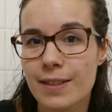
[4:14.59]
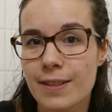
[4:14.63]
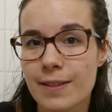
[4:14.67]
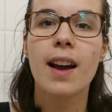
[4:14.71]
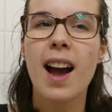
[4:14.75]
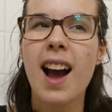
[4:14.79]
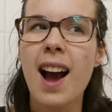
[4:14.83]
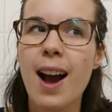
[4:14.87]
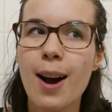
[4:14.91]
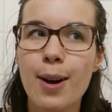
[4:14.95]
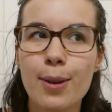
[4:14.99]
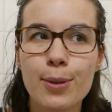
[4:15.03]

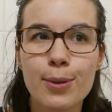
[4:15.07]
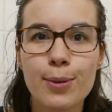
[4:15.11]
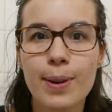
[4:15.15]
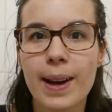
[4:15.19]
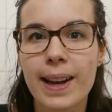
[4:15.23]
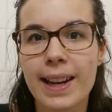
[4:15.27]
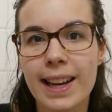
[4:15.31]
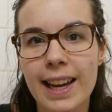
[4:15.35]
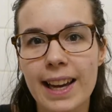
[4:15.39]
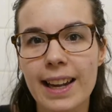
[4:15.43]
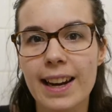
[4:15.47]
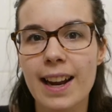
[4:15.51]
How do
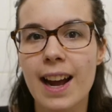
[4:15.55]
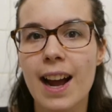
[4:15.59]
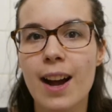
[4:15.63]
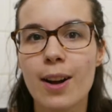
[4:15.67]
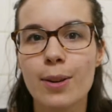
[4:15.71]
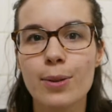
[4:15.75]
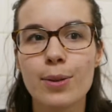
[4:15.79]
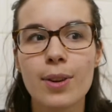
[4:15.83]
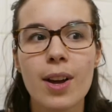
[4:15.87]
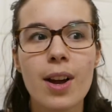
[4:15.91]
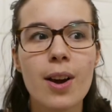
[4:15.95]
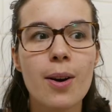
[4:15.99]
I get
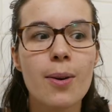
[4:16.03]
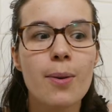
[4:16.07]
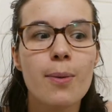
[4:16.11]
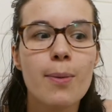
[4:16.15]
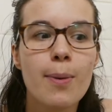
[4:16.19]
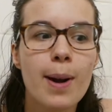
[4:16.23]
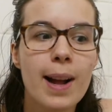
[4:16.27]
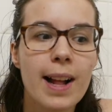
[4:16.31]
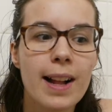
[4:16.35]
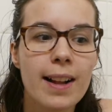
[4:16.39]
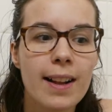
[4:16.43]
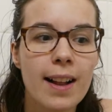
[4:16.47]
out?
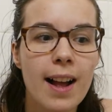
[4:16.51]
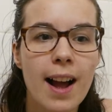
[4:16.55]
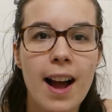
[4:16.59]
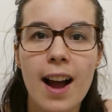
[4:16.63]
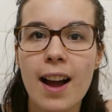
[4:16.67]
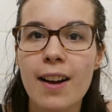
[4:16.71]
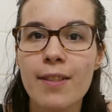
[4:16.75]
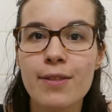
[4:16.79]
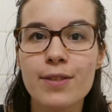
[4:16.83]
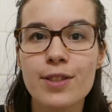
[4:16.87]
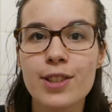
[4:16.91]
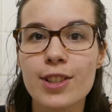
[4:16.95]
Well,
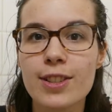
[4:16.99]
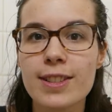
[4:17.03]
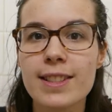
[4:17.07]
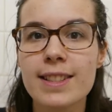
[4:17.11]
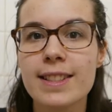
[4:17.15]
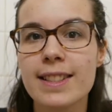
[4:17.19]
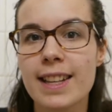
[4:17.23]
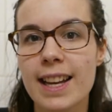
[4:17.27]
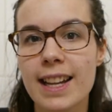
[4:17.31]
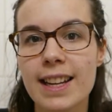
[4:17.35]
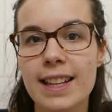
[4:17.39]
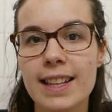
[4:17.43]
I've
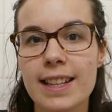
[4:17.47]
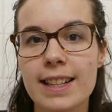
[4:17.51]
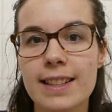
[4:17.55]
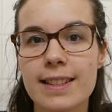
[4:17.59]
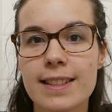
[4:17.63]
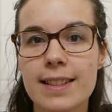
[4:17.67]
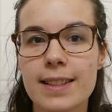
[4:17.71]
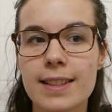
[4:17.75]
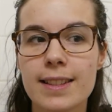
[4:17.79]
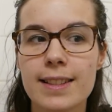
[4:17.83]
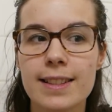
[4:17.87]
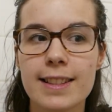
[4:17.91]
just said
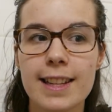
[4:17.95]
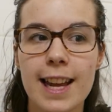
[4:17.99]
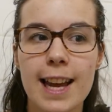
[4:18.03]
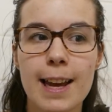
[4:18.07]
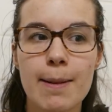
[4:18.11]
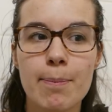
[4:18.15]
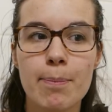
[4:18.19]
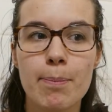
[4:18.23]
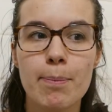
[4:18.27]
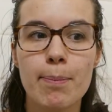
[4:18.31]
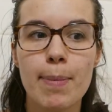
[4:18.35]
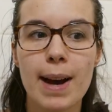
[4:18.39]
it,
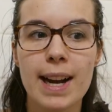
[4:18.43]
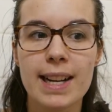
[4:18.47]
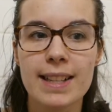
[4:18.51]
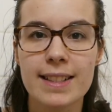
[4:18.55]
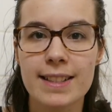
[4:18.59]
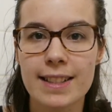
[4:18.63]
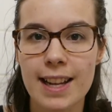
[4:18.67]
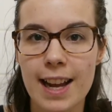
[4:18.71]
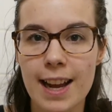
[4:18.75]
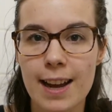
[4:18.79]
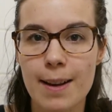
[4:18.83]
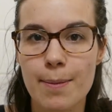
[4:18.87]
step by
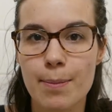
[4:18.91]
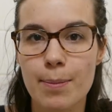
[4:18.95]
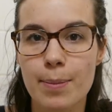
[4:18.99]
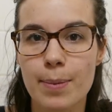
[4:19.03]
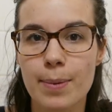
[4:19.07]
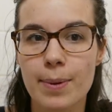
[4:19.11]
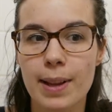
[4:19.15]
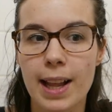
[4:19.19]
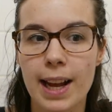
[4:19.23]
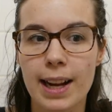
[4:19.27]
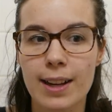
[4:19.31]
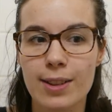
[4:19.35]
step,
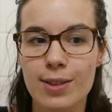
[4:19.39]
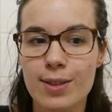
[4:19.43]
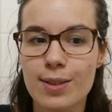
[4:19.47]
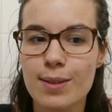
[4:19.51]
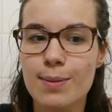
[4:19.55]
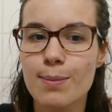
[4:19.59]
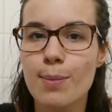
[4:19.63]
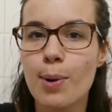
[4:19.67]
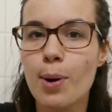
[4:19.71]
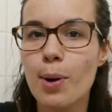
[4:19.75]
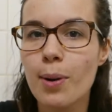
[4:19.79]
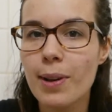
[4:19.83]
like
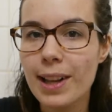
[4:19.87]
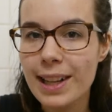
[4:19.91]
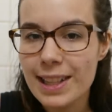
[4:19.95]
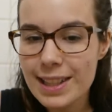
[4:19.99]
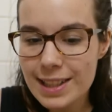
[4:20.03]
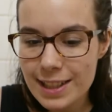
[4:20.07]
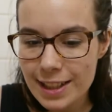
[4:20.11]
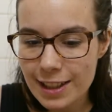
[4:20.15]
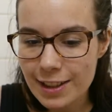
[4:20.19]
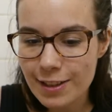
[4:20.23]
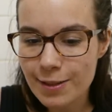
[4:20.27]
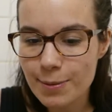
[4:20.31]
small
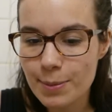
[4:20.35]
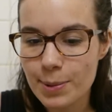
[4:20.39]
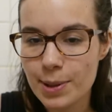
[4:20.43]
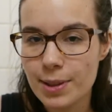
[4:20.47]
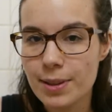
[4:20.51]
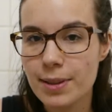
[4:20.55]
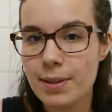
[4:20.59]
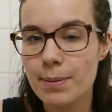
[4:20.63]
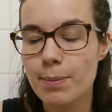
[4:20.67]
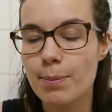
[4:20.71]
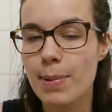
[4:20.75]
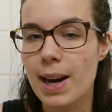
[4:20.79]

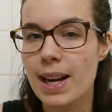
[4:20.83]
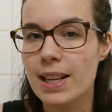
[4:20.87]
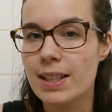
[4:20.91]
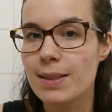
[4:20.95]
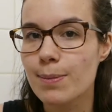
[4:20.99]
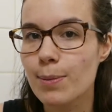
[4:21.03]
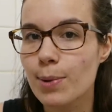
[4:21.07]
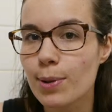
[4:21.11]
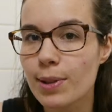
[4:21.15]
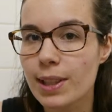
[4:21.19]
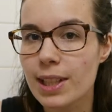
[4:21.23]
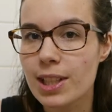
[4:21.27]
achievement by
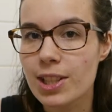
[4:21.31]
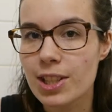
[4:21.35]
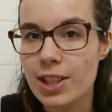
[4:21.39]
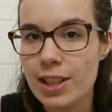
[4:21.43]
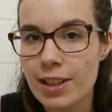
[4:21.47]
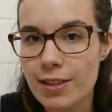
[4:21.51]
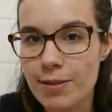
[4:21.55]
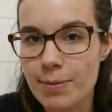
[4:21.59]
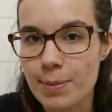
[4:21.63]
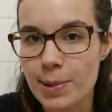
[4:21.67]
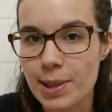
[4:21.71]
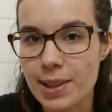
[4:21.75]
small
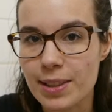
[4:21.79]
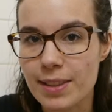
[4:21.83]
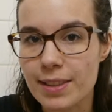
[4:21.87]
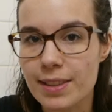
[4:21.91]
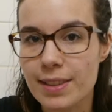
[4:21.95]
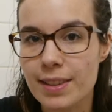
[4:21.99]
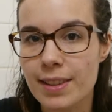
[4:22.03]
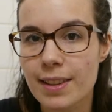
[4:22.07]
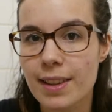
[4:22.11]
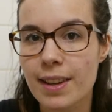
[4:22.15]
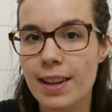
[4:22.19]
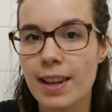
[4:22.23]
achievement,
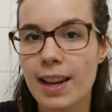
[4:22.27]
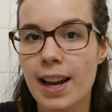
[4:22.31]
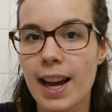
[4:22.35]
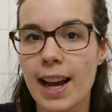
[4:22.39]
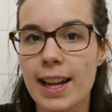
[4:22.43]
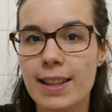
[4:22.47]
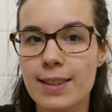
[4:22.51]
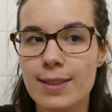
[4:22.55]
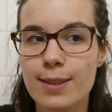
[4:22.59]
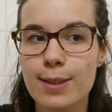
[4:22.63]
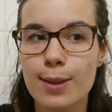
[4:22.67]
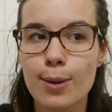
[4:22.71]

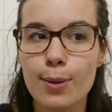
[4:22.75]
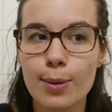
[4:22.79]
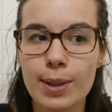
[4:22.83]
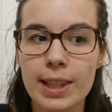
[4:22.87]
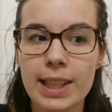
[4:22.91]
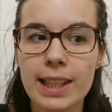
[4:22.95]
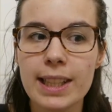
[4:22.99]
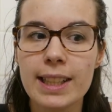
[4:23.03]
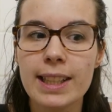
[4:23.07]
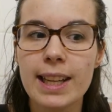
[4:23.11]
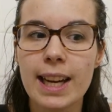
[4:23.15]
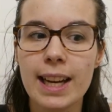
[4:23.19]
and
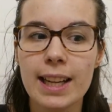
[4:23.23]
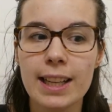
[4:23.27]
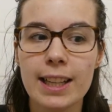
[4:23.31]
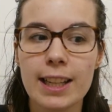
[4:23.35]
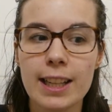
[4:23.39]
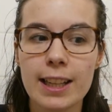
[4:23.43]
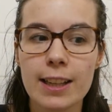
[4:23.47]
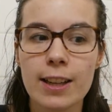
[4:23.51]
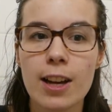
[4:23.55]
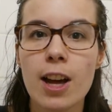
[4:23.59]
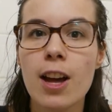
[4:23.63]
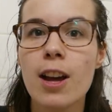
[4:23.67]
slowly
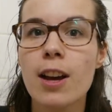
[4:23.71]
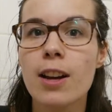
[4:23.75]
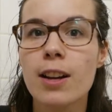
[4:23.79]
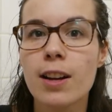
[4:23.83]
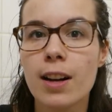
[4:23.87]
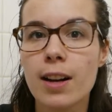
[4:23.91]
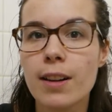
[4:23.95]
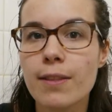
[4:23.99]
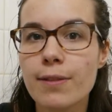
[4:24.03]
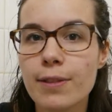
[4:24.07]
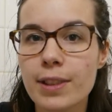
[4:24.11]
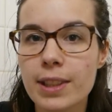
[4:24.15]
gaining
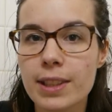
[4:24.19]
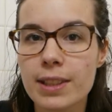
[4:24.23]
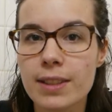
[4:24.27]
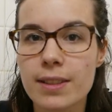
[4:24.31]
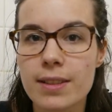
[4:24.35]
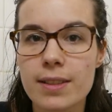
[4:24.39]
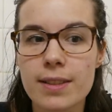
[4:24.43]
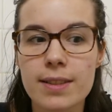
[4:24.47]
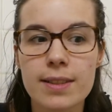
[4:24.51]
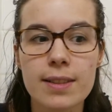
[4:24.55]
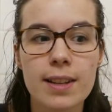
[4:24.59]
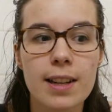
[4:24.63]

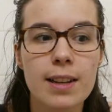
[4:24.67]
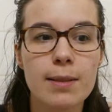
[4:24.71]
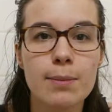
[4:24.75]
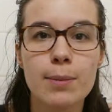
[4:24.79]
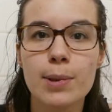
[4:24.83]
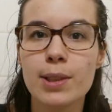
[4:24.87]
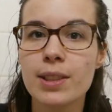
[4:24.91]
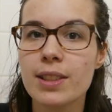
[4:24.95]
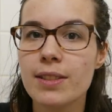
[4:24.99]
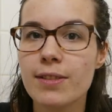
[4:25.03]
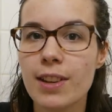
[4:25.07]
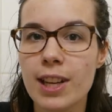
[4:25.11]
confidence and
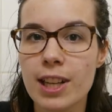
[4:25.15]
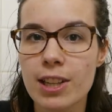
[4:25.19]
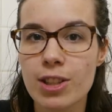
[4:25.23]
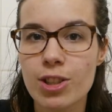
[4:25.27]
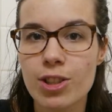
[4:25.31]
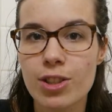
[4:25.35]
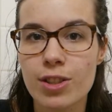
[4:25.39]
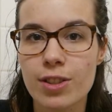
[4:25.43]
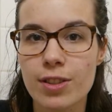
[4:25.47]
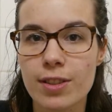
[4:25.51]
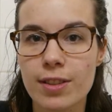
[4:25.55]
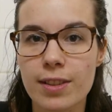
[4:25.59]

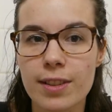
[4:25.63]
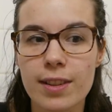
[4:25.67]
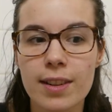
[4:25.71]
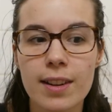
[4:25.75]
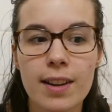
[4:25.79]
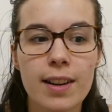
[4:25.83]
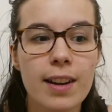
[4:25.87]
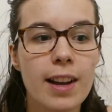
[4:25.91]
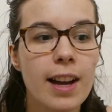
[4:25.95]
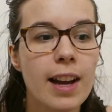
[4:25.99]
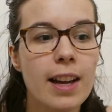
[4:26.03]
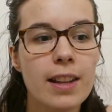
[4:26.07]
motivation,
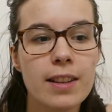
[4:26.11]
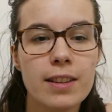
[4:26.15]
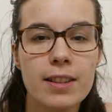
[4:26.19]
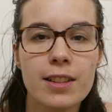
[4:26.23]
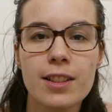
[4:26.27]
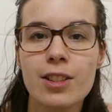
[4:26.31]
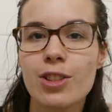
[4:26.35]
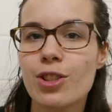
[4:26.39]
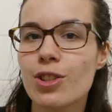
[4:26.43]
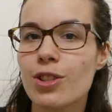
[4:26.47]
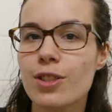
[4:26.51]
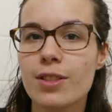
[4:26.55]
and
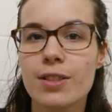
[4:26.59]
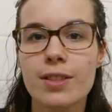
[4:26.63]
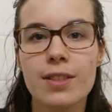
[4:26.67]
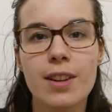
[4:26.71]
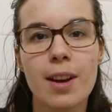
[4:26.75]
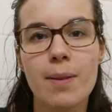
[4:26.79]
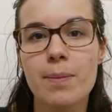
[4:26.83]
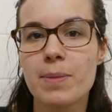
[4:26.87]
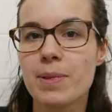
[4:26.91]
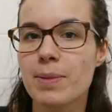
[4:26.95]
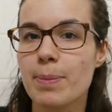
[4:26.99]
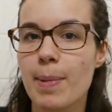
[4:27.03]
things just
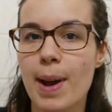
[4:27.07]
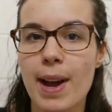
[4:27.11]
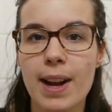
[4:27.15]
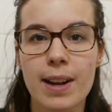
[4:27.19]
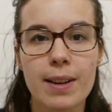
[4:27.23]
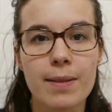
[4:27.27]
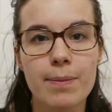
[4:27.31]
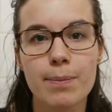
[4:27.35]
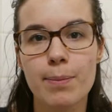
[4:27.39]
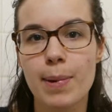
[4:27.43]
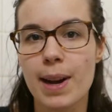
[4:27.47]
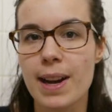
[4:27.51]
come
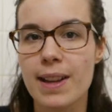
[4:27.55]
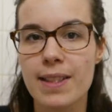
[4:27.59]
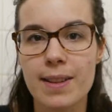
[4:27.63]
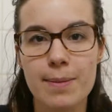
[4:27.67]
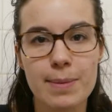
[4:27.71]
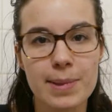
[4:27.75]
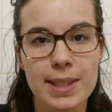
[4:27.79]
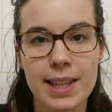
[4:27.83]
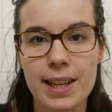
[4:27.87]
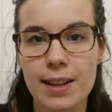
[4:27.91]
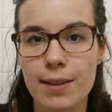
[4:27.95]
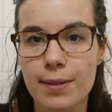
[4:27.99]
back by
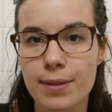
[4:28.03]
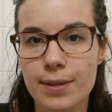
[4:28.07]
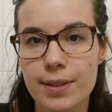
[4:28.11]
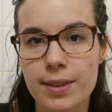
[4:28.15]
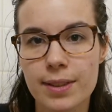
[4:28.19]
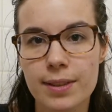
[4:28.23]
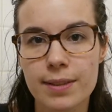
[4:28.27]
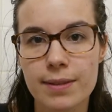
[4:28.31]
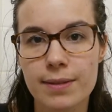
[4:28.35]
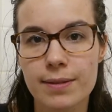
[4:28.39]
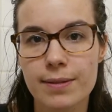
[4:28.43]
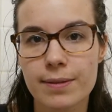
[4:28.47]
themselves.